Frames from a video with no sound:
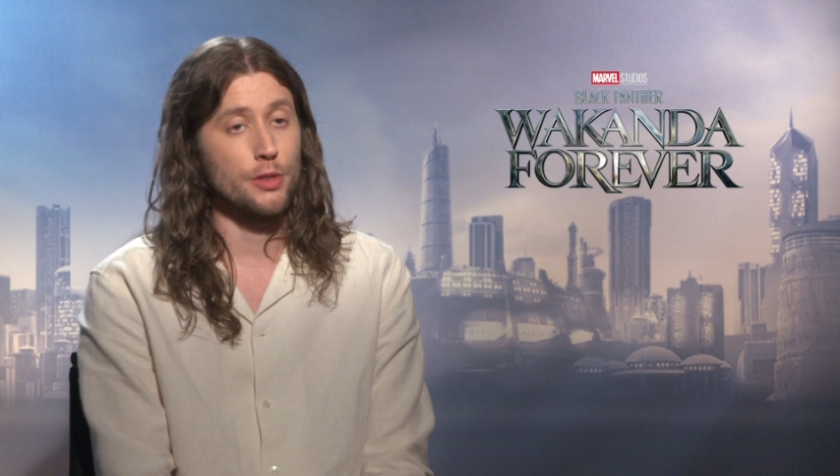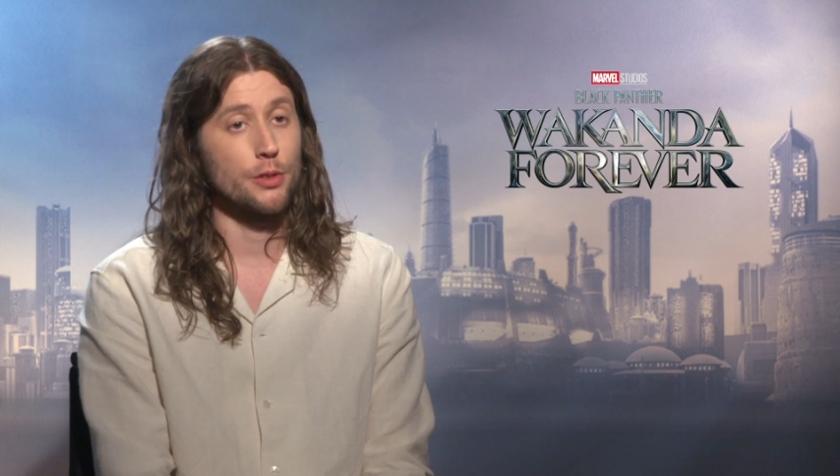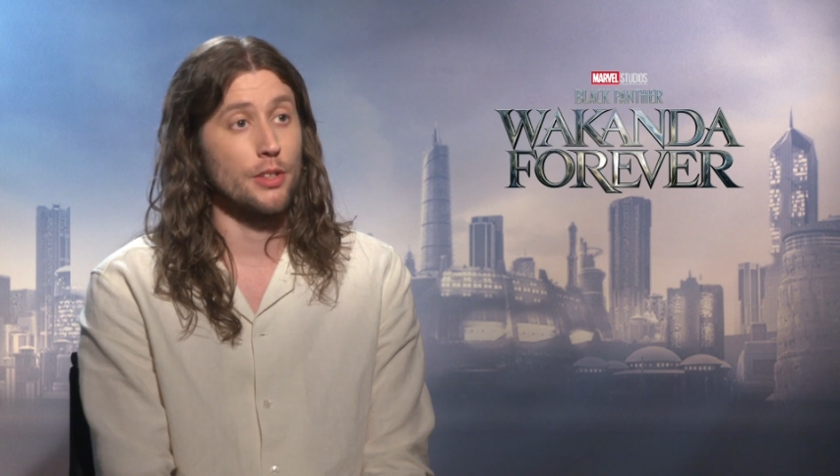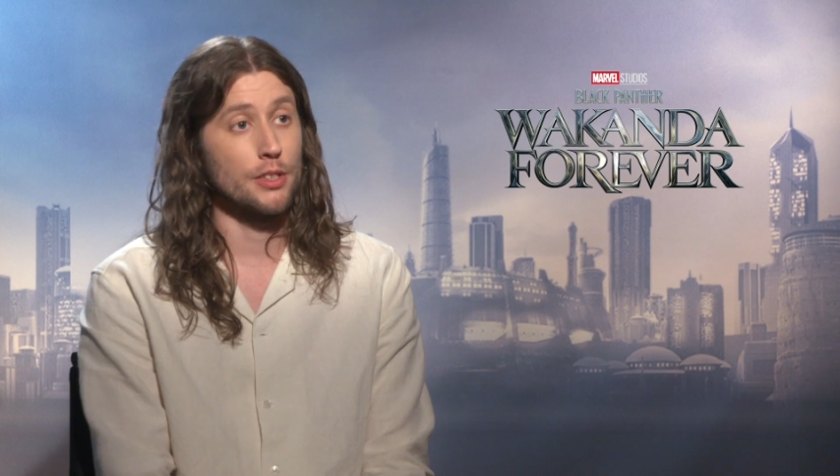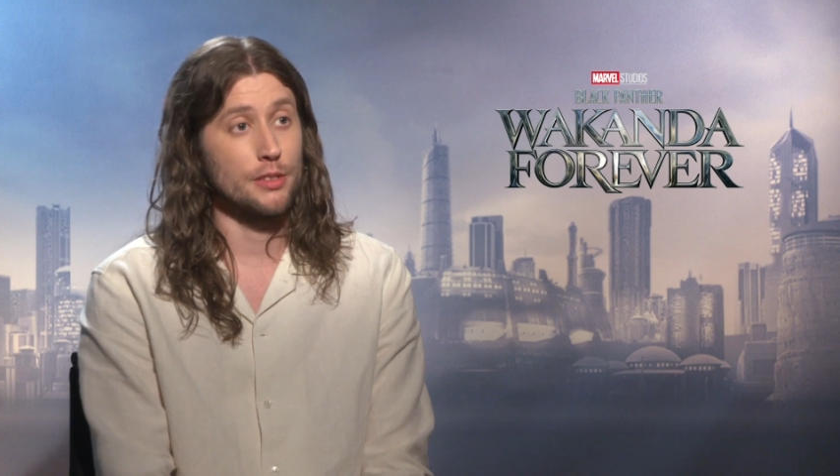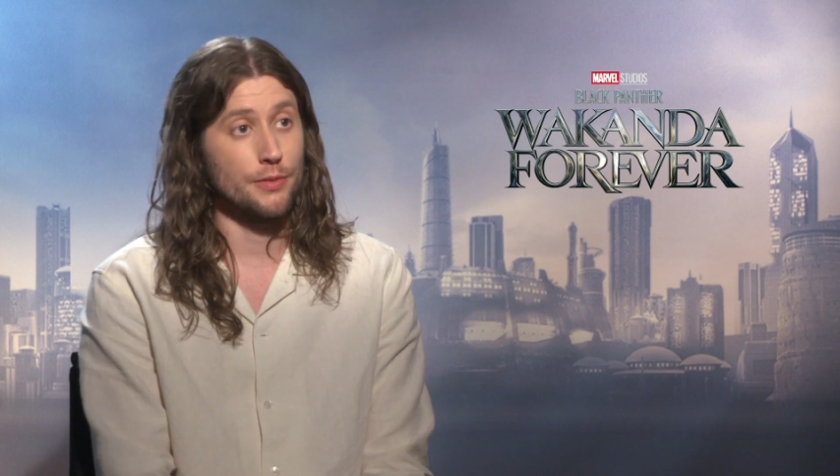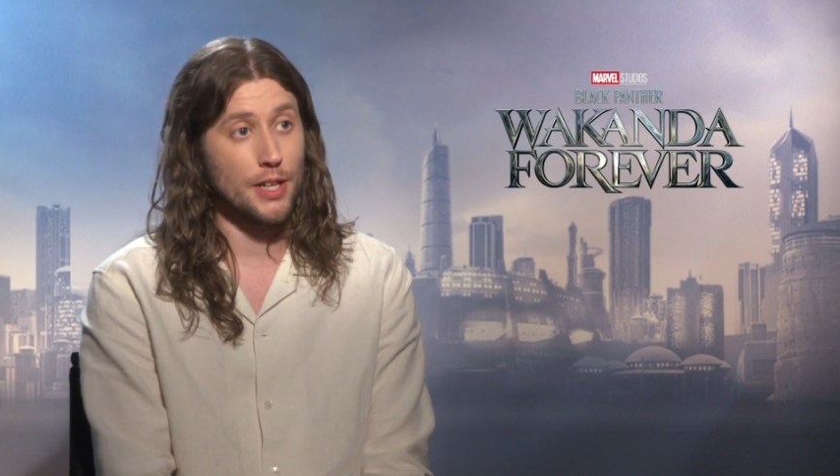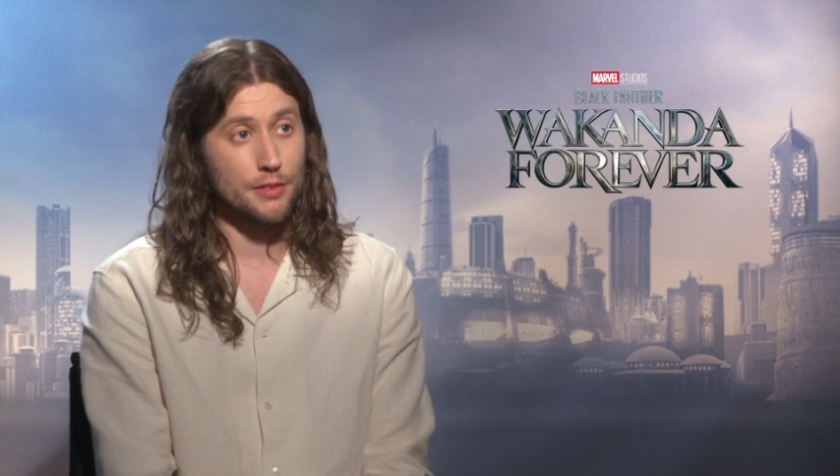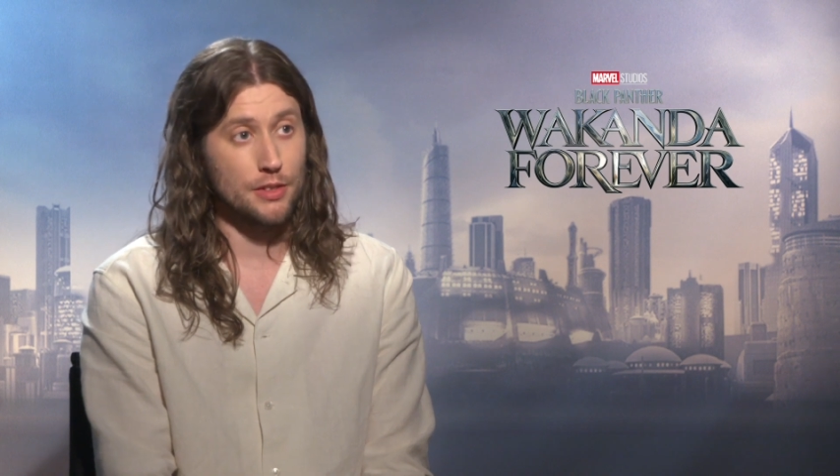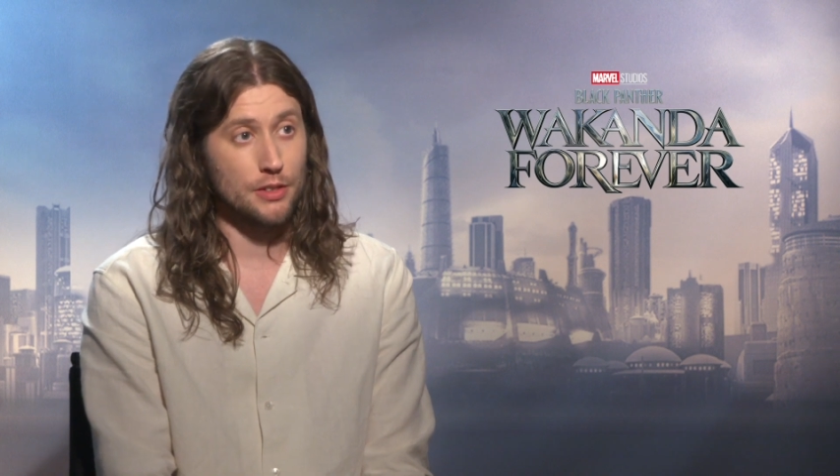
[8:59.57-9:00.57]

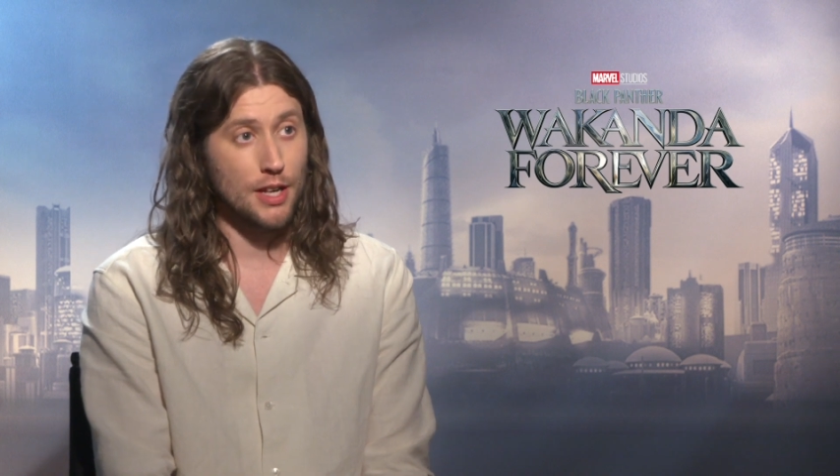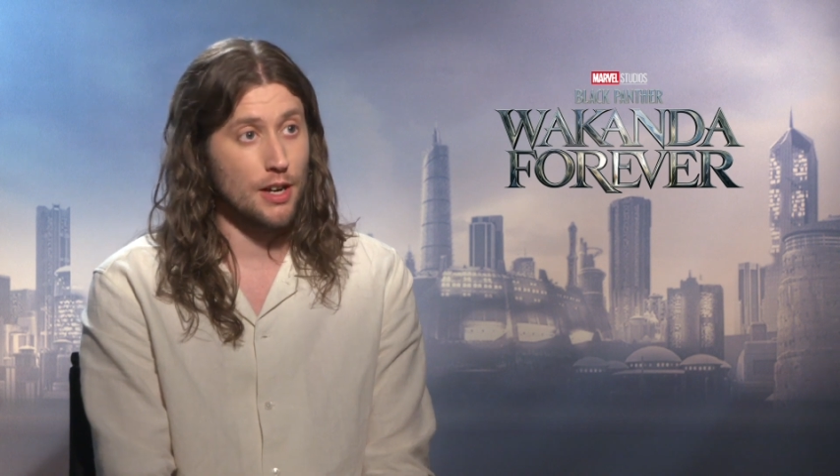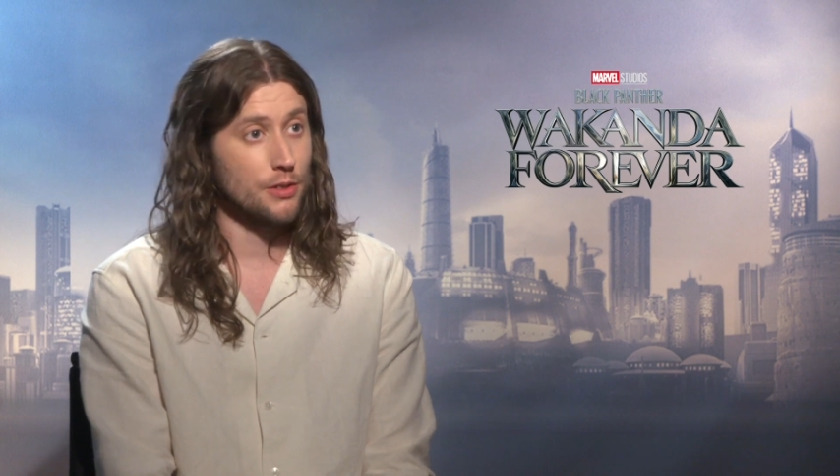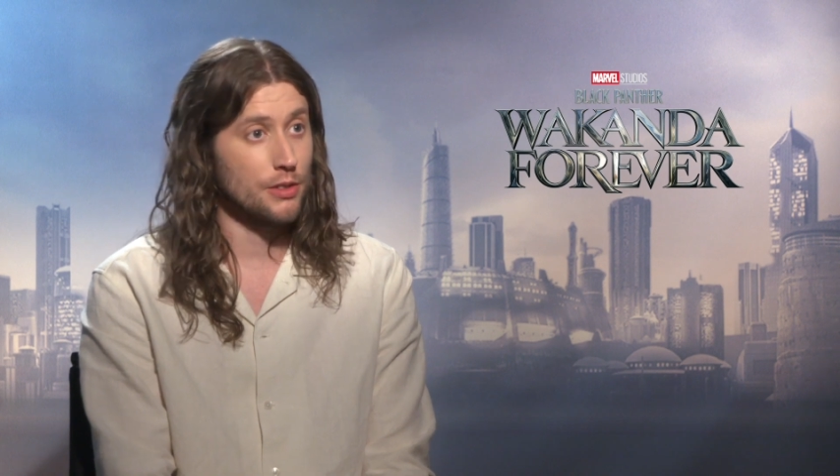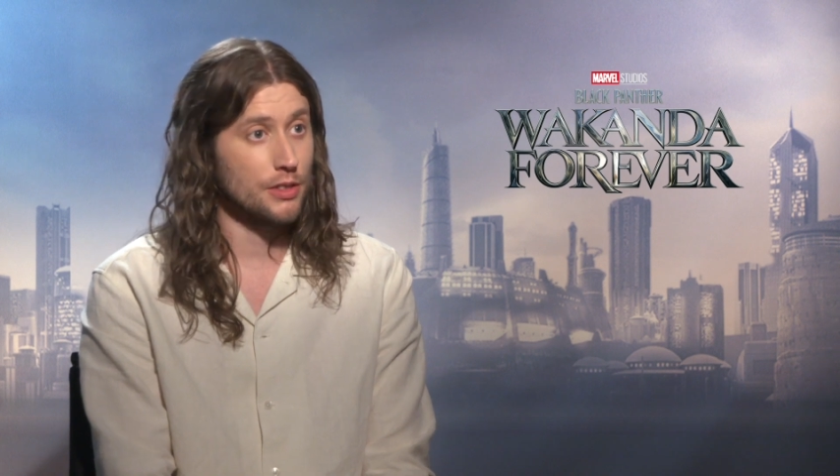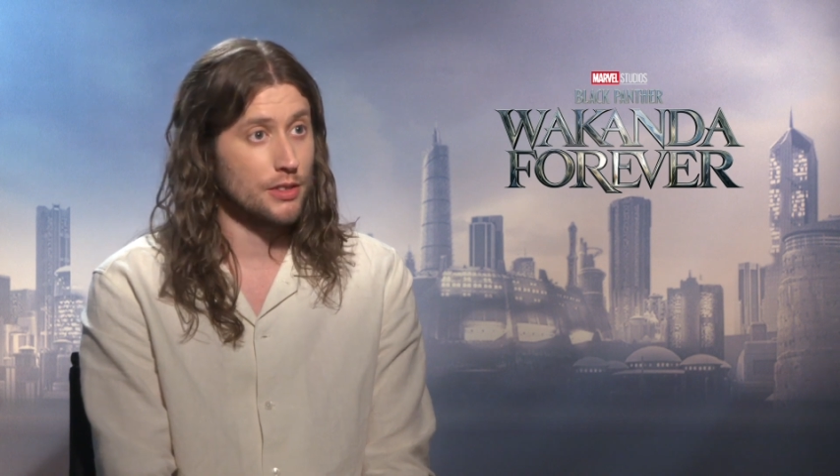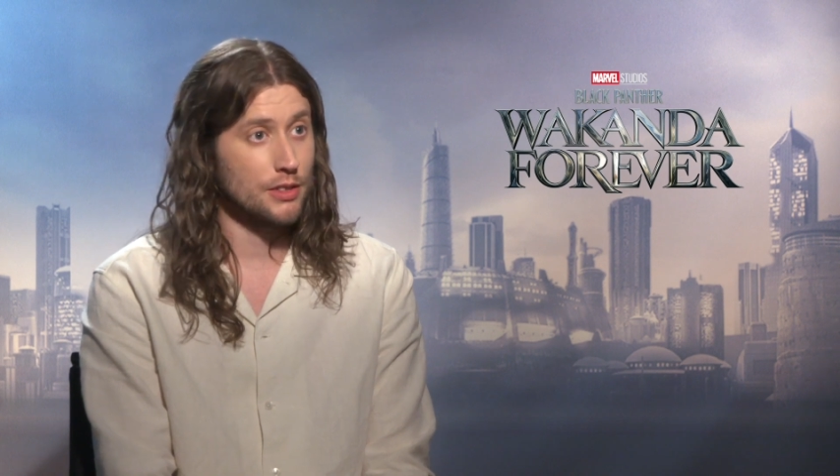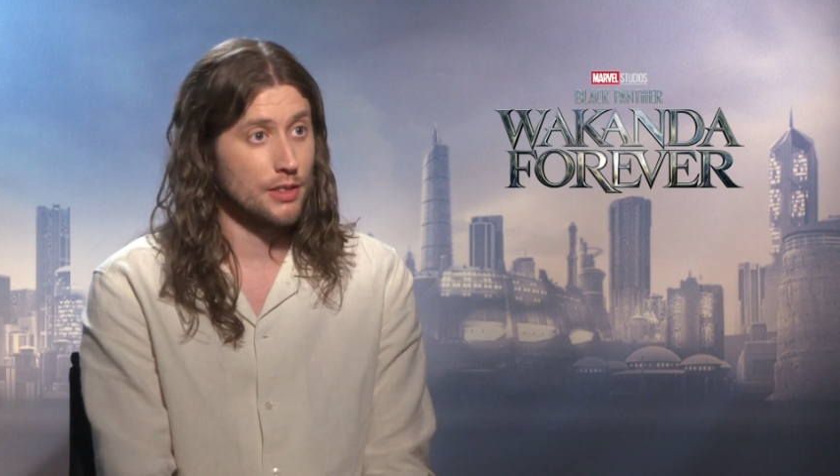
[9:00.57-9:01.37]
2,500 hours